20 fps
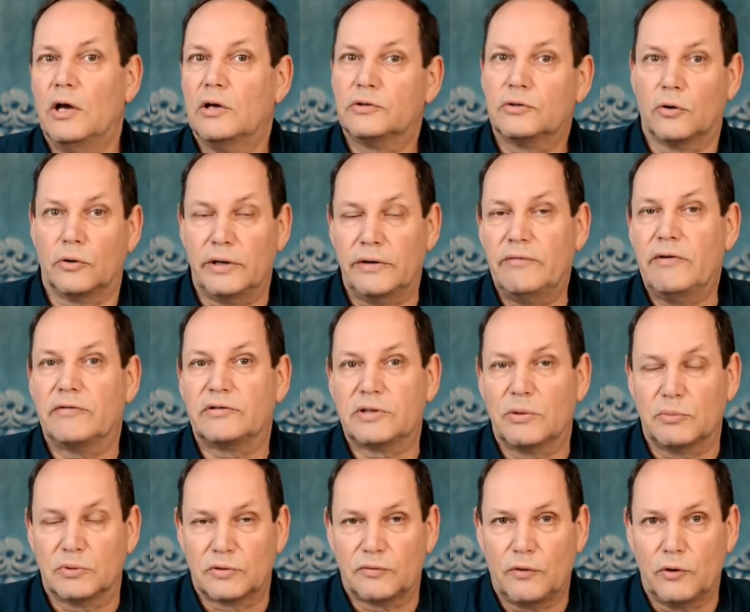So even if
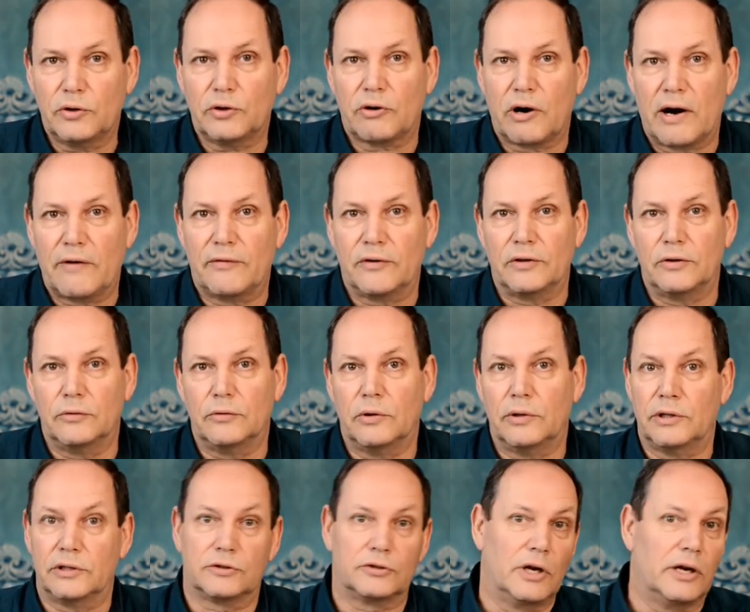someone's photographing you
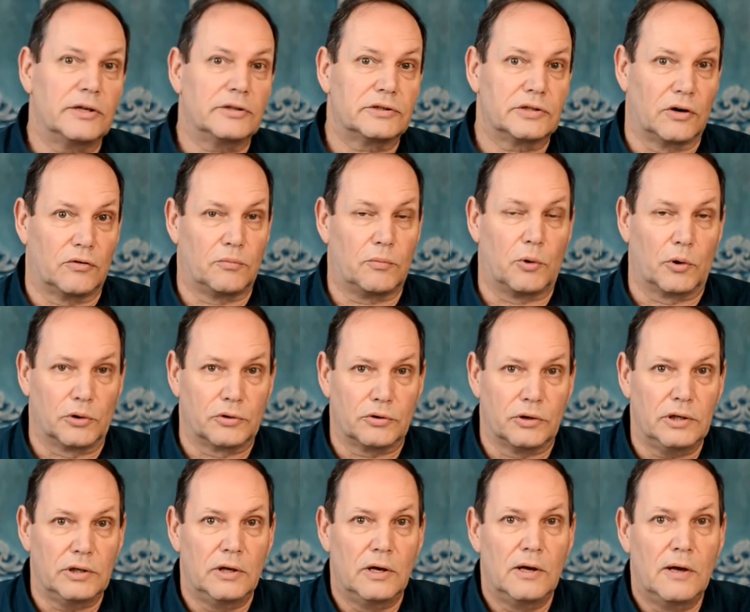and it's not a
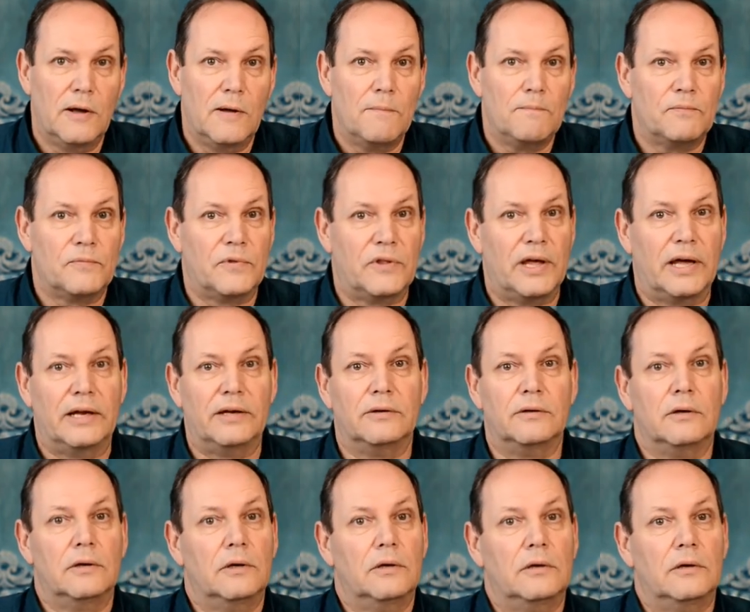self-portrait,
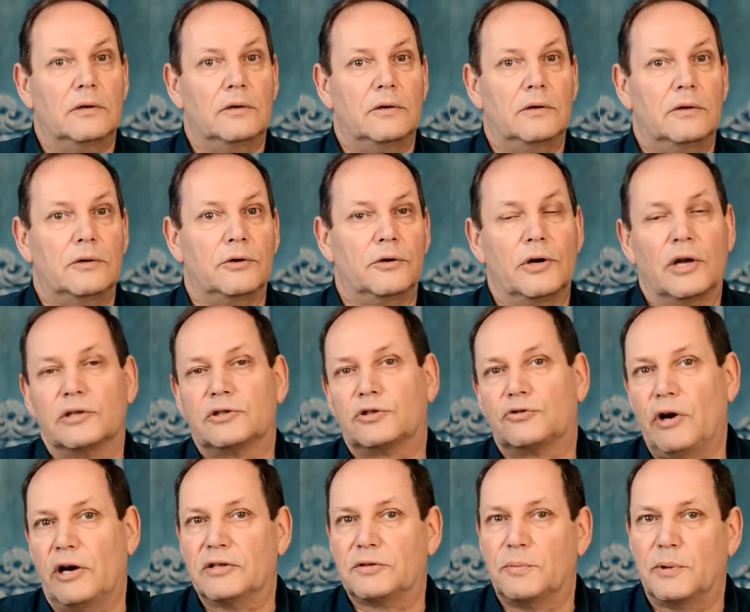then you're not
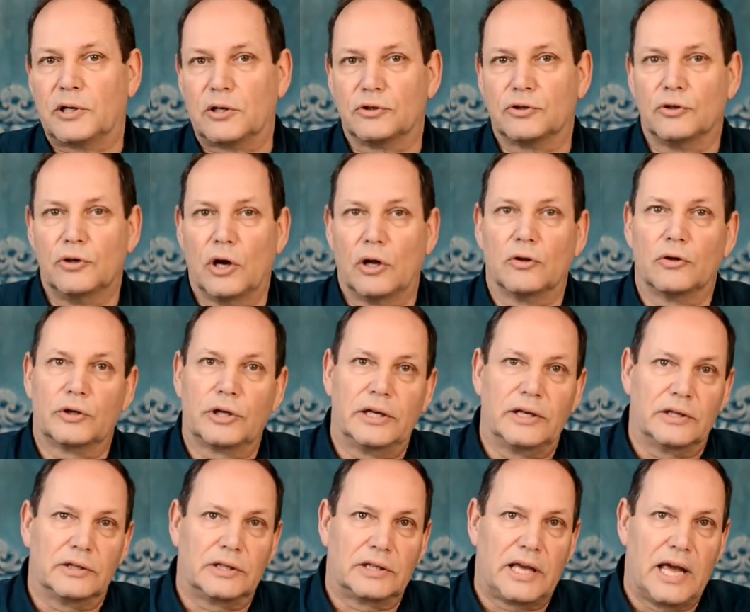stressed because you're not
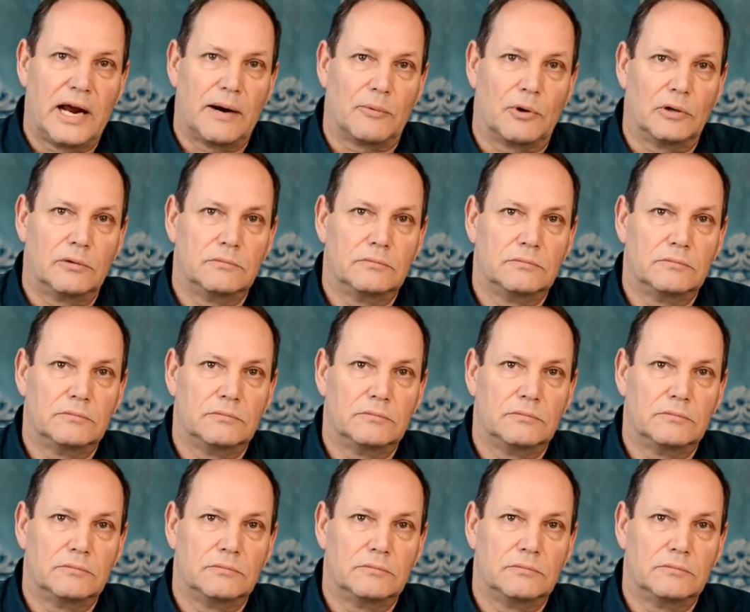looking at the camera.